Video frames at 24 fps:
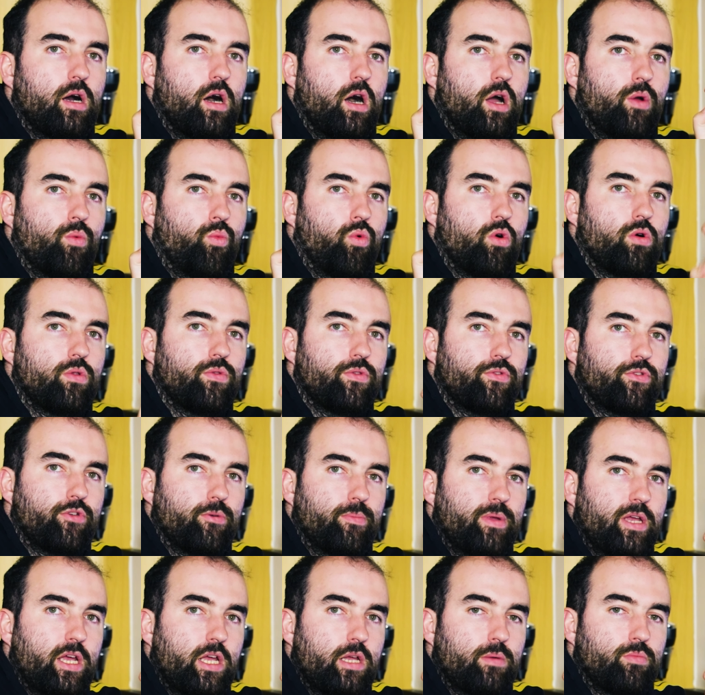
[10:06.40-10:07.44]
I want to
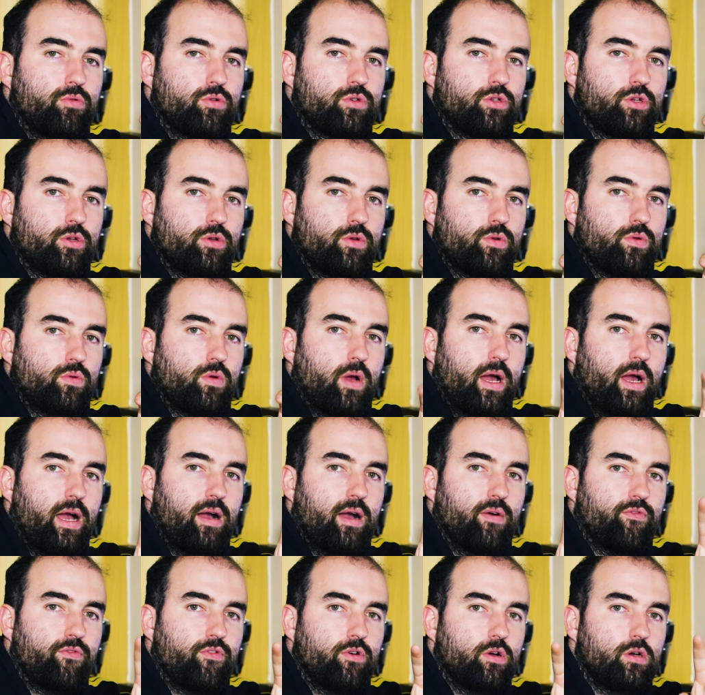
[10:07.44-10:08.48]
be able to
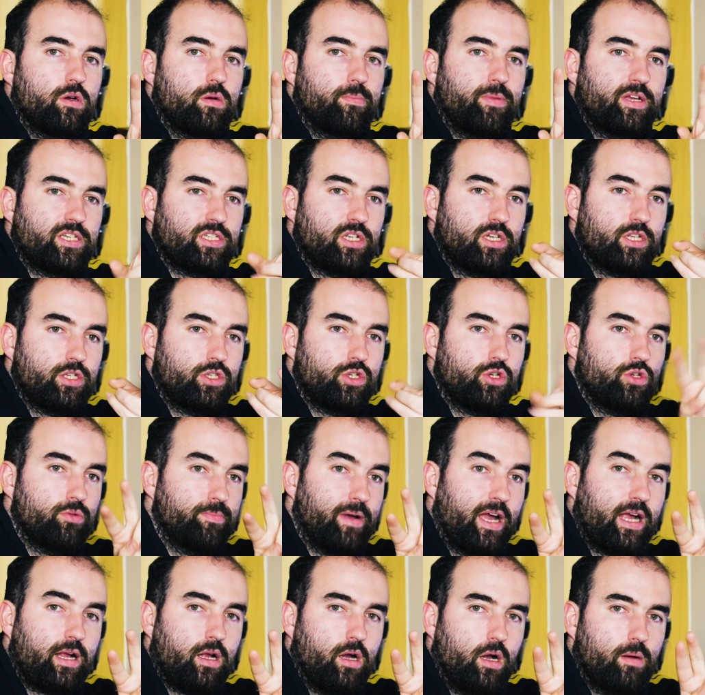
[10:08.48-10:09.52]
have basically 2
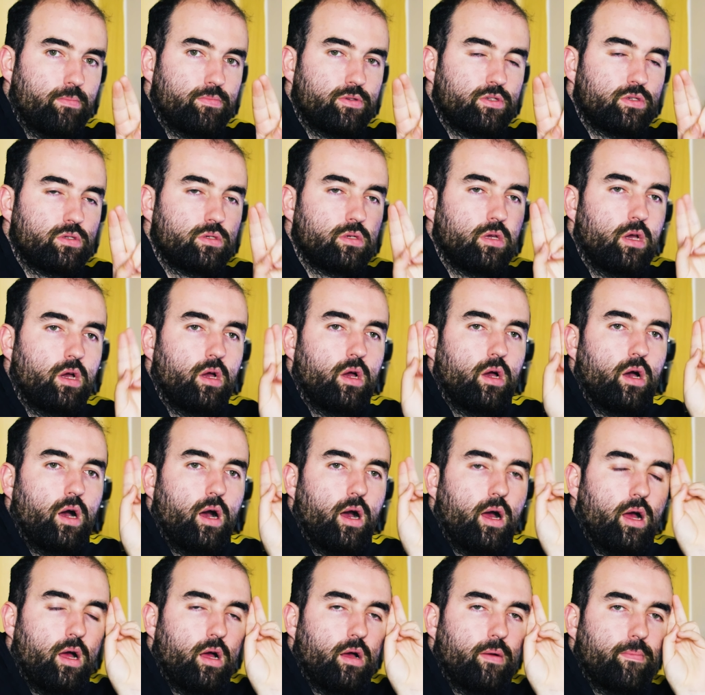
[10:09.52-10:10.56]
backups
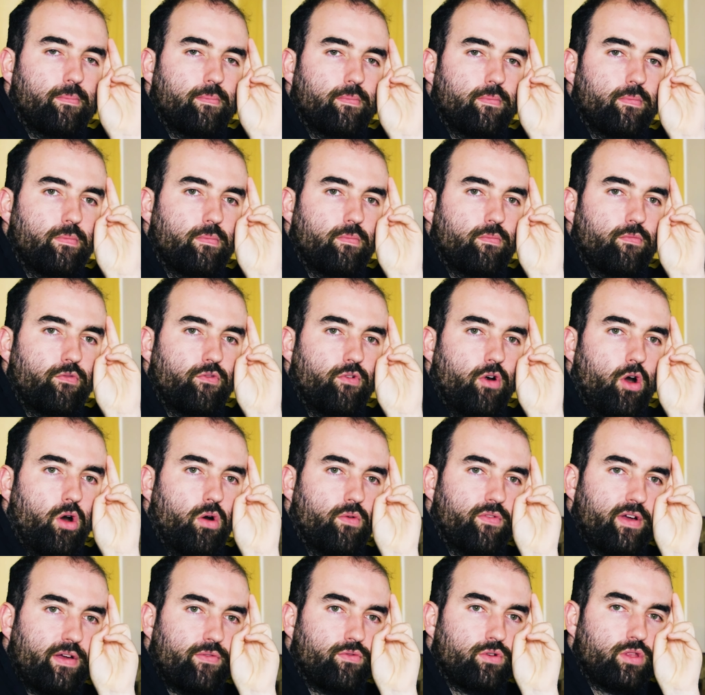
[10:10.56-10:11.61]

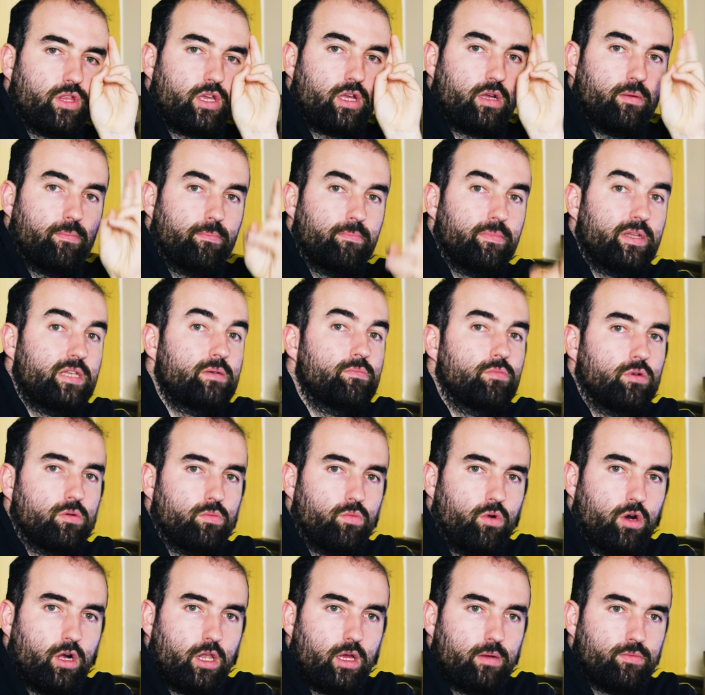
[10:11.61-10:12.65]
of everything at minimum
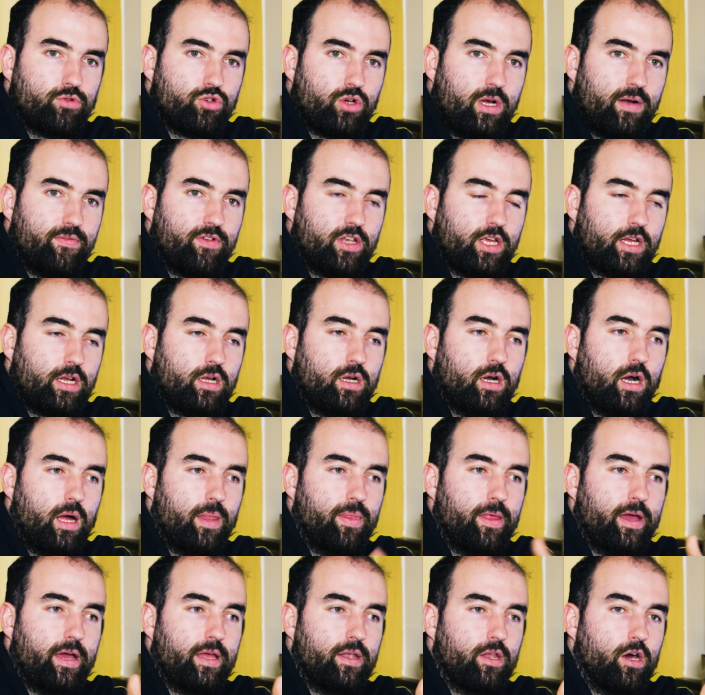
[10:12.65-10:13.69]
while I'm traveling,
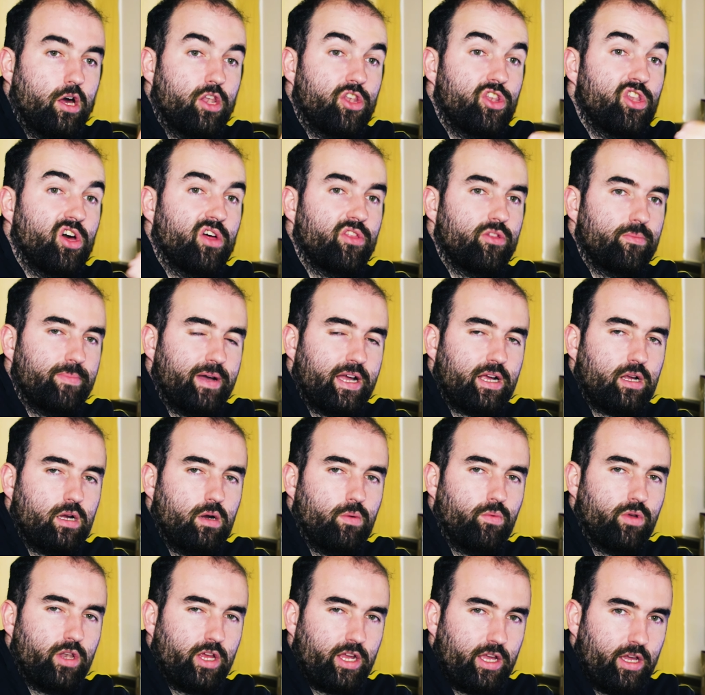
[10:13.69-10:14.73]
and then another backup
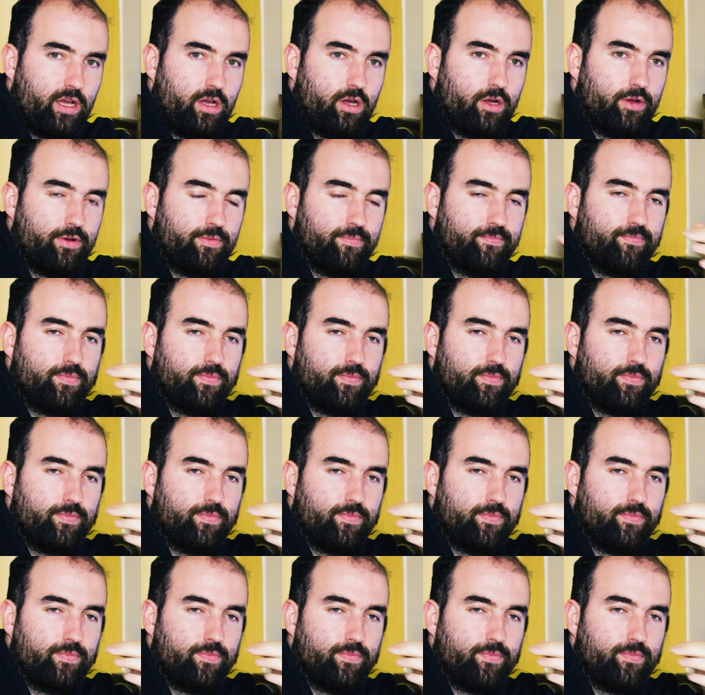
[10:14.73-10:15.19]
when I get home.